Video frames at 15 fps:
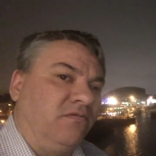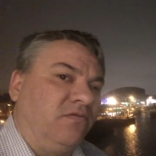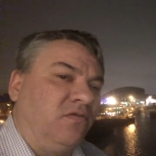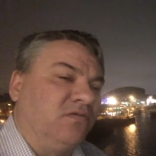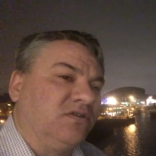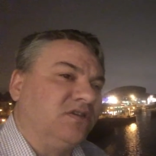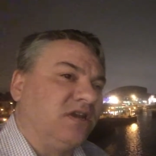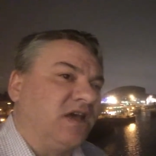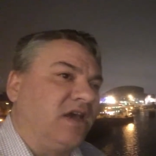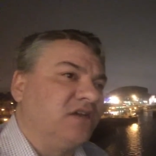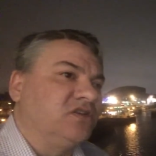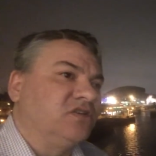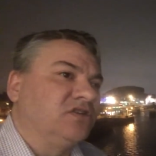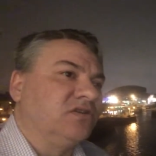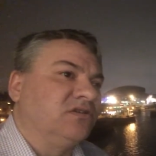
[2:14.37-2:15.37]
forward
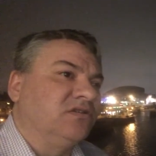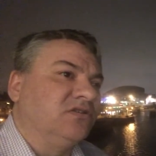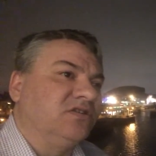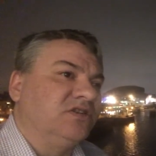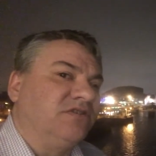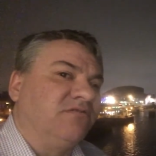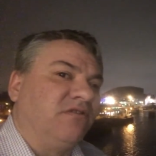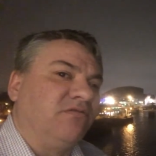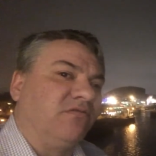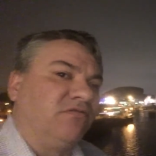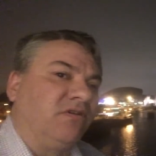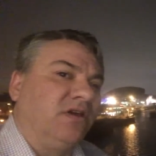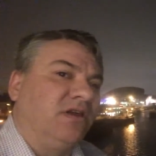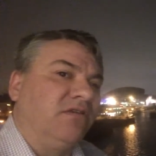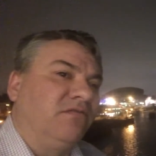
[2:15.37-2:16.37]
slash zero
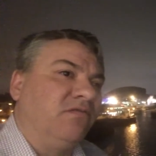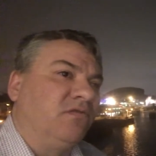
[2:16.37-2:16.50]
three